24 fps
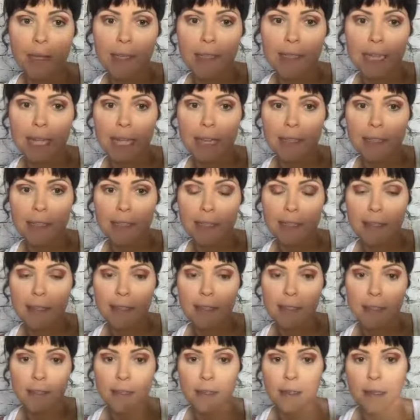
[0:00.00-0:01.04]
dense,
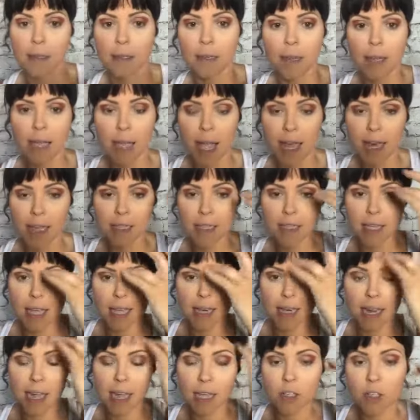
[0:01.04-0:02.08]
and it's got
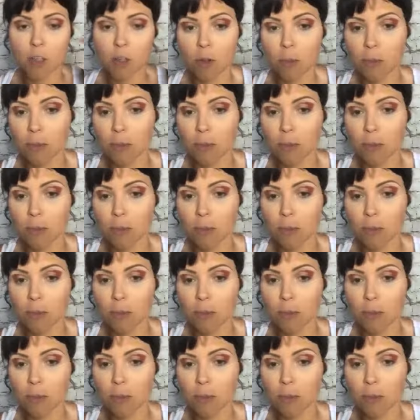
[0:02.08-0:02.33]
natural